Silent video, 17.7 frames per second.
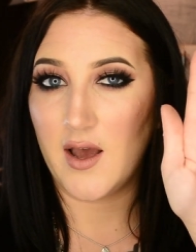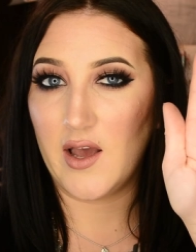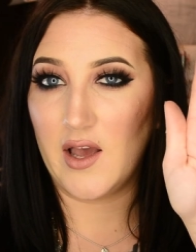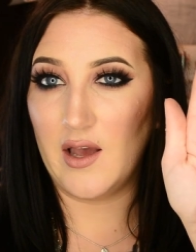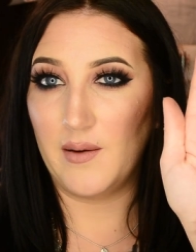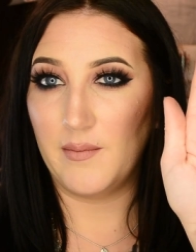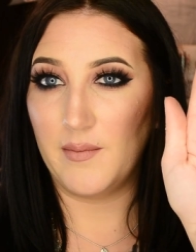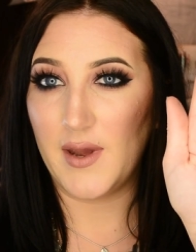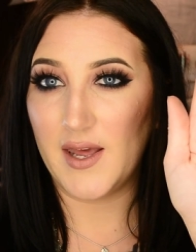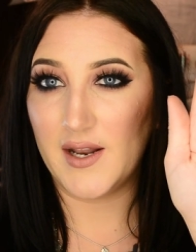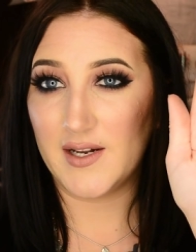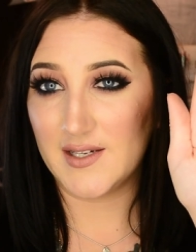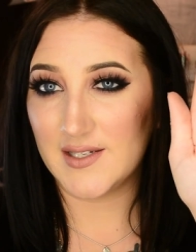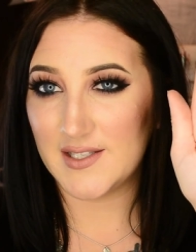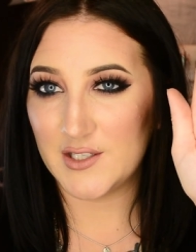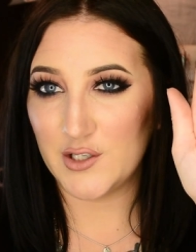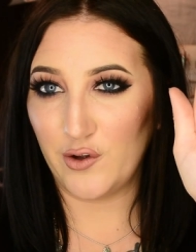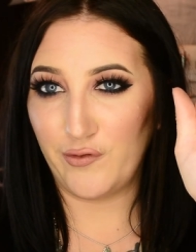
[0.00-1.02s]
um, and
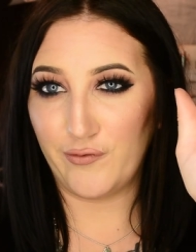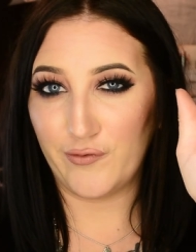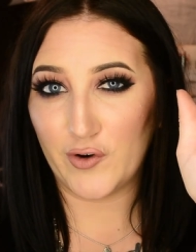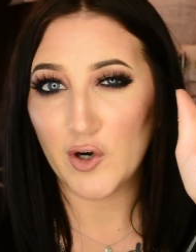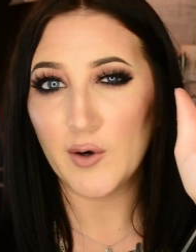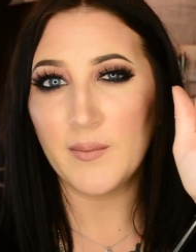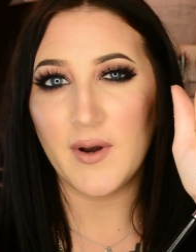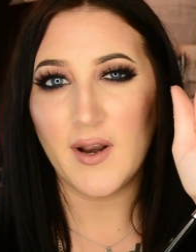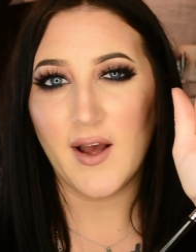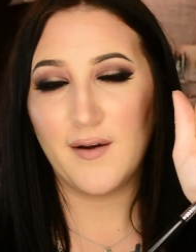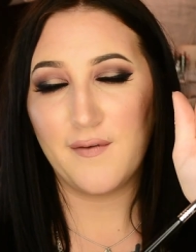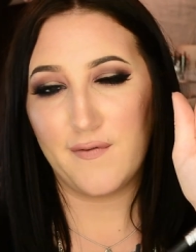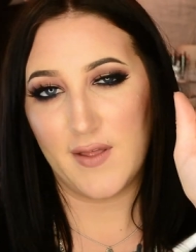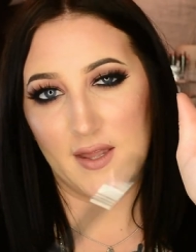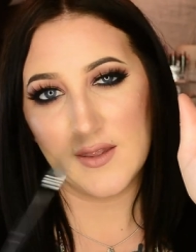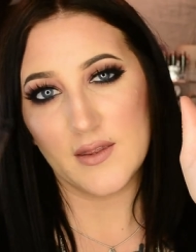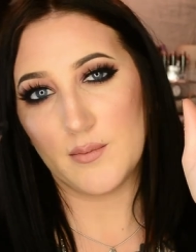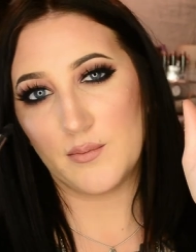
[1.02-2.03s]
it's still firm enough
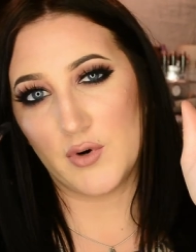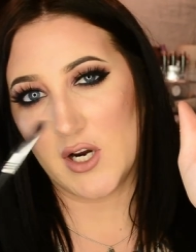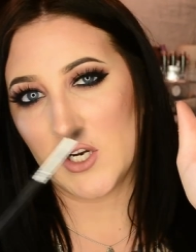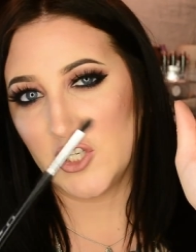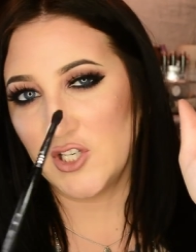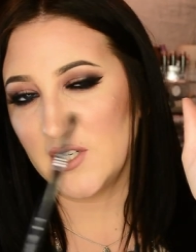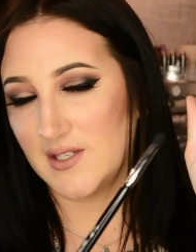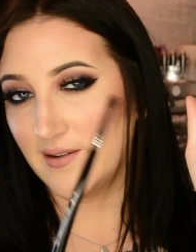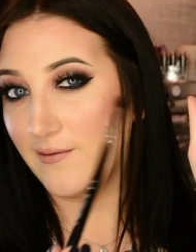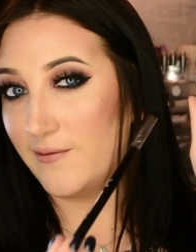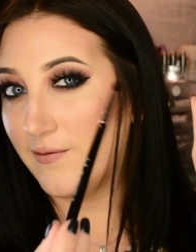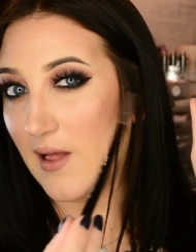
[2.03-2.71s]
that the brush doesn't